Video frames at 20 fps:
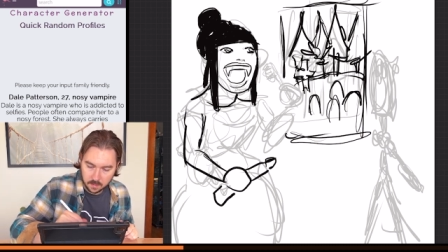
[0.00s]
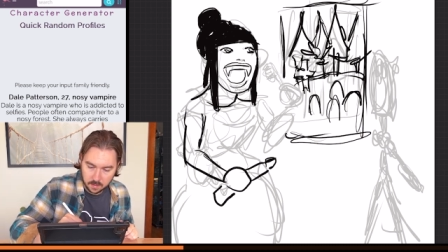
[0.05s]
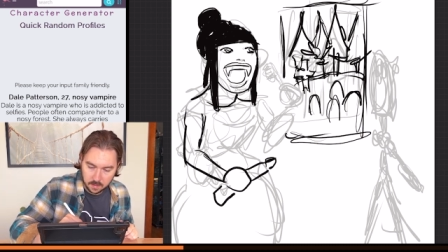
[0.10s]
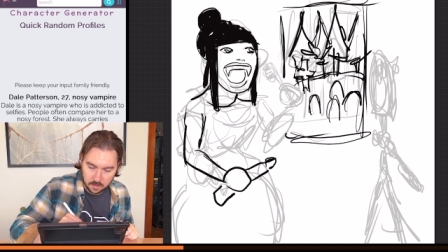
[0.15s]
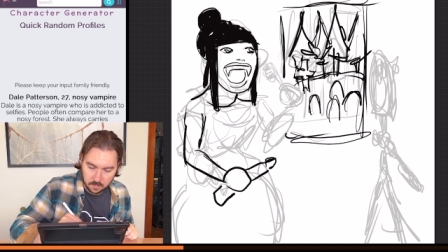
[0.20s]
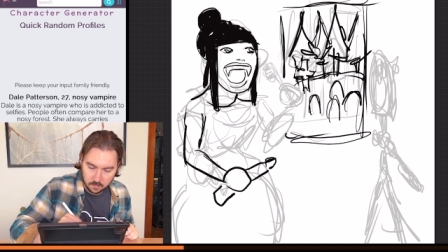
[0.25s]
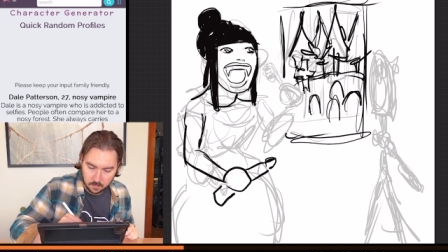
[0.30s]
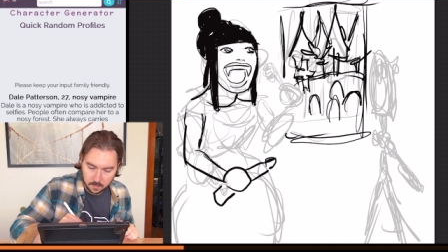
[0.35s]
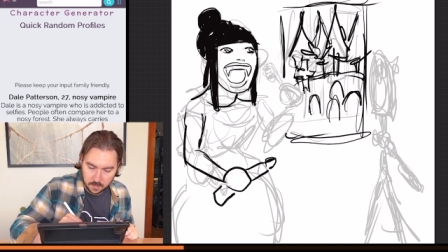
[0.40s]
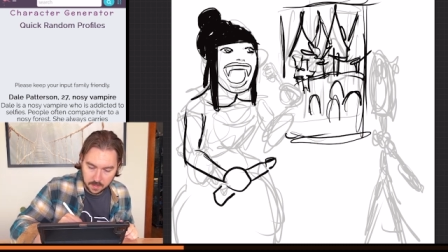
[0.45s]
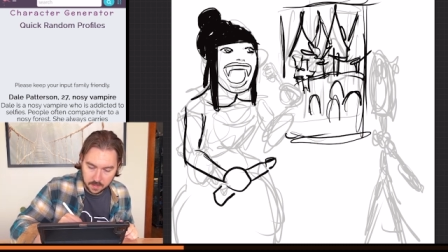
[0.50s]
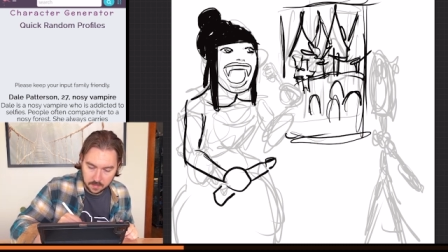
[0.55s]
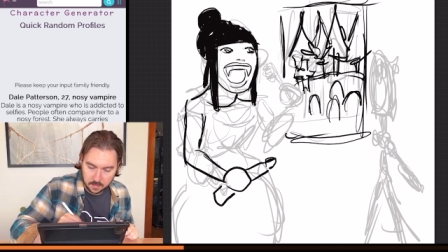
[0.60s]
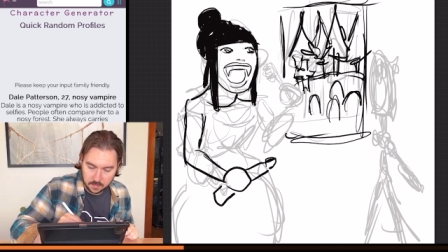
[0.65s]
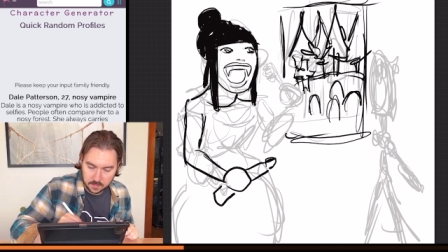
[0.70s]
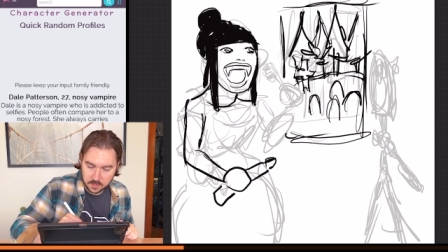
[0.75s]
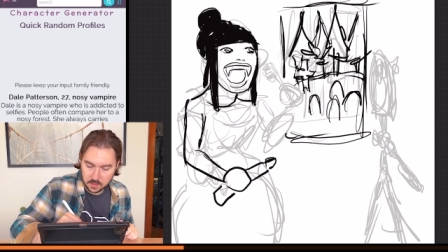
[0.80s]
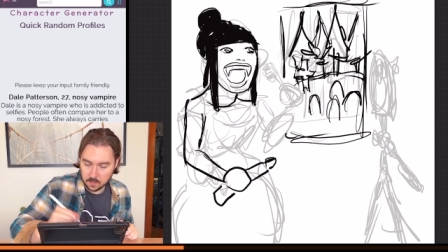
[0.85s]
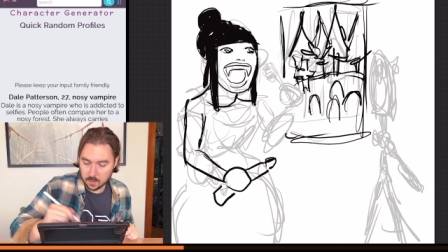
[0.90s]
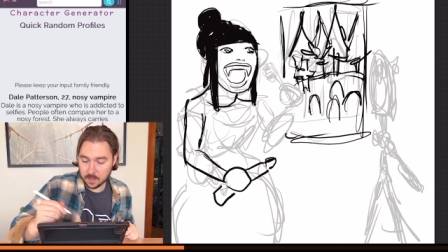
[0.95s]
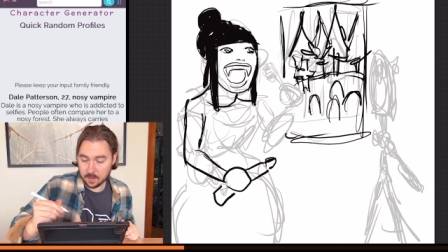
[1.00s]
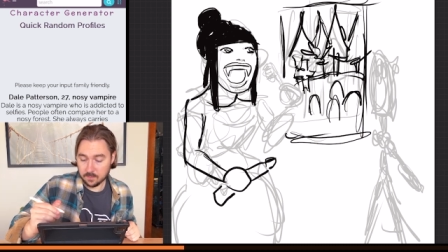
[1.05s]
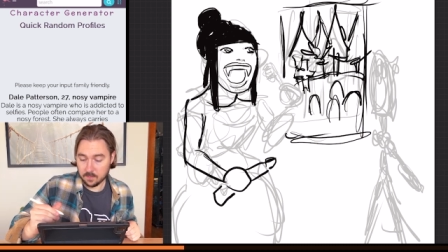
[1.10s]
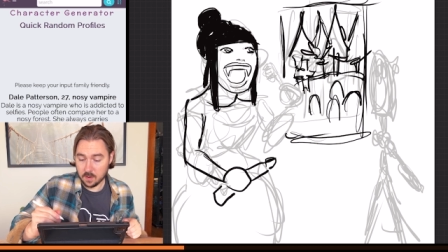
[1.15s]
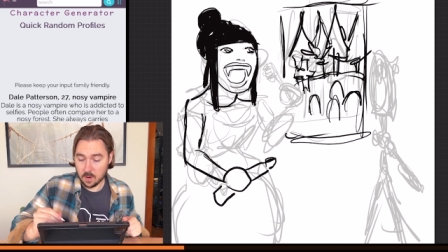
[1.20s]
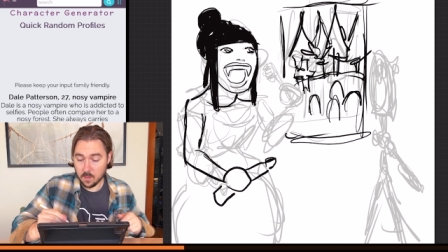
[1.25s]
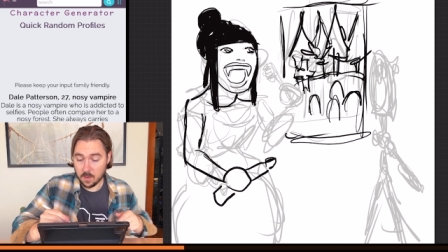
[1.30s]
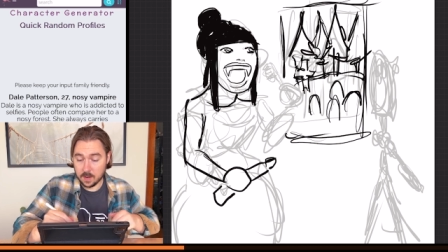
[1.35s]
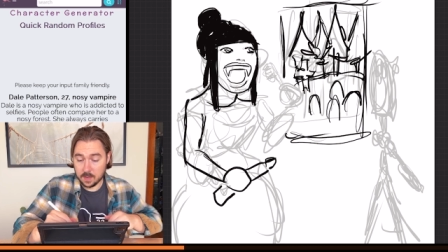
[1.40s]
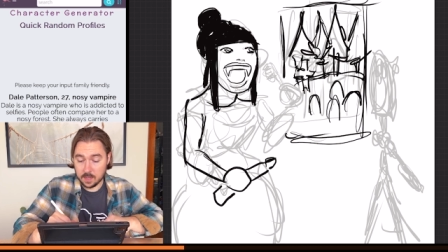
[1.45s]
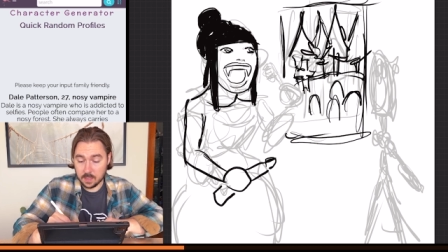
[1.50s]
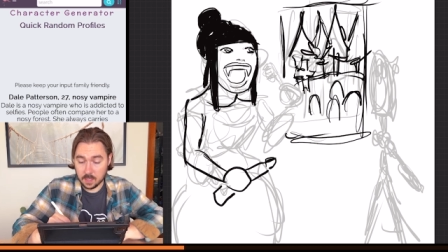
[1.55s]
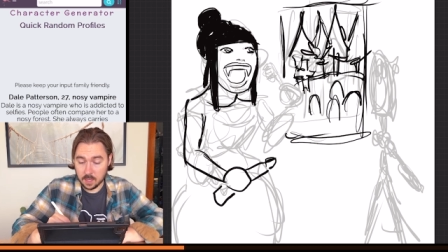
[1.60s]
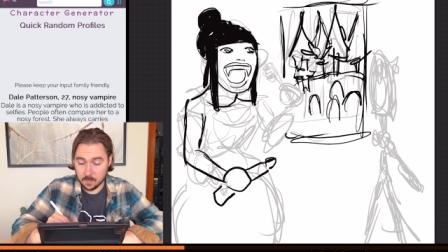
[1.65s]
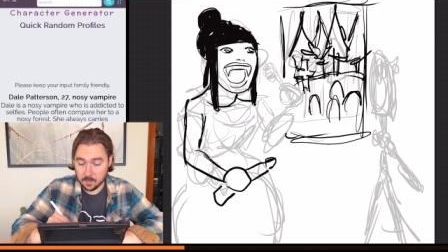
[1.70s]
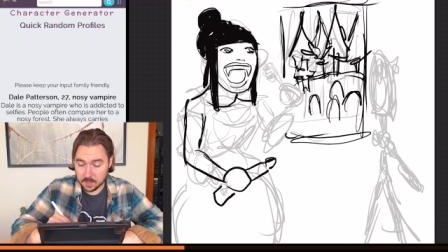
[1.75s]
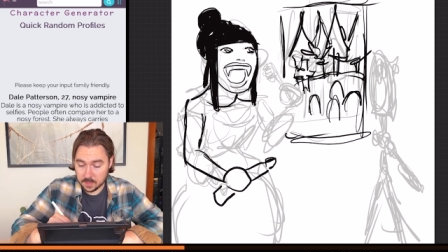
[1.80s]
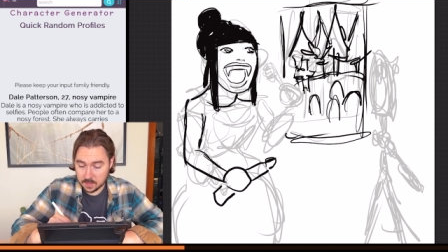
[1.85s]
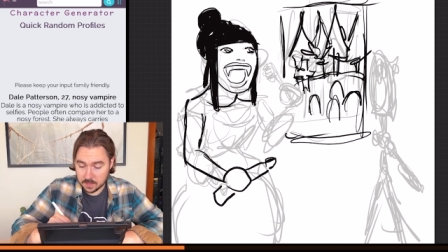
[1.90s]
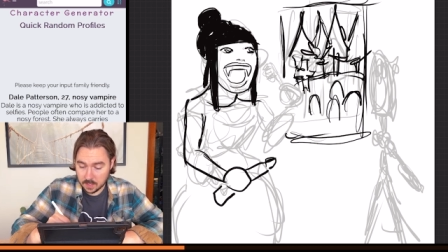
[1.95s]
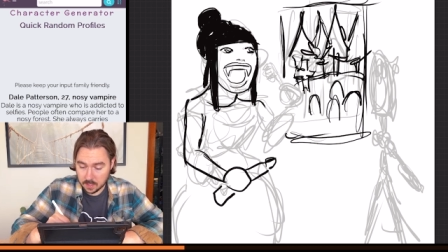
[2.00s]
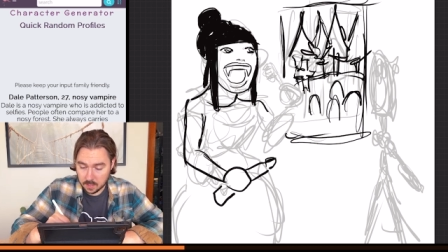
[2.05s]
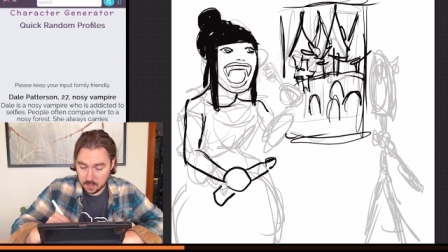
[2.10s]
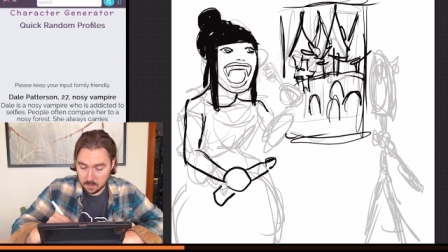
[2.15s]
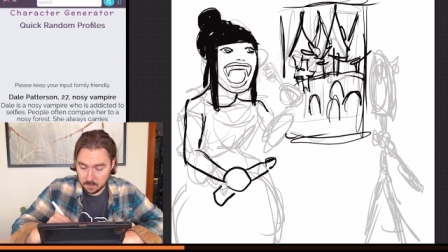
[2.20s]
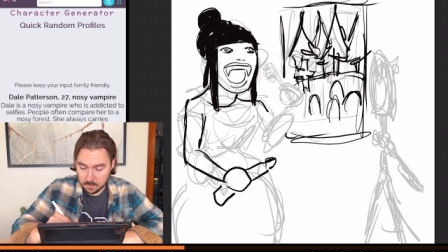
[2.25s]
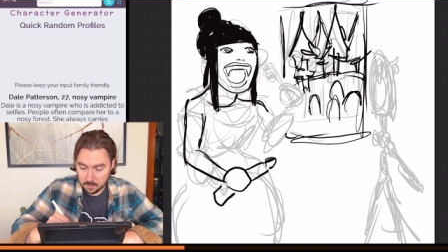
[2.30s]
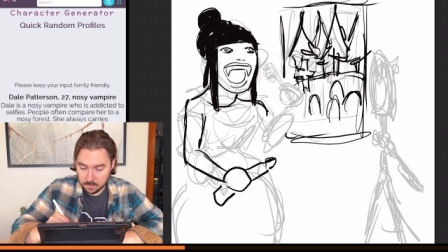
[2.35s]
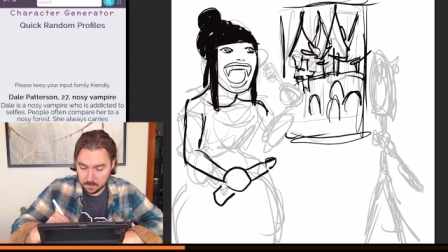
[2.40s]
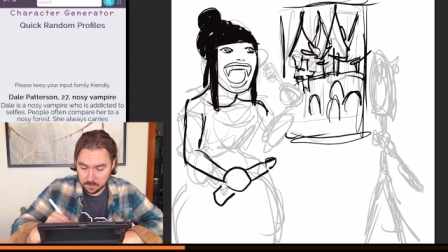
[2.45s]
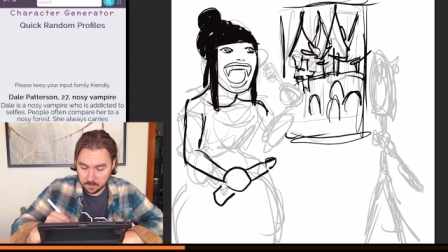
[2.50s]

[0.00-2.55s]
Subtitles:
Reminder too, I have no idea how much time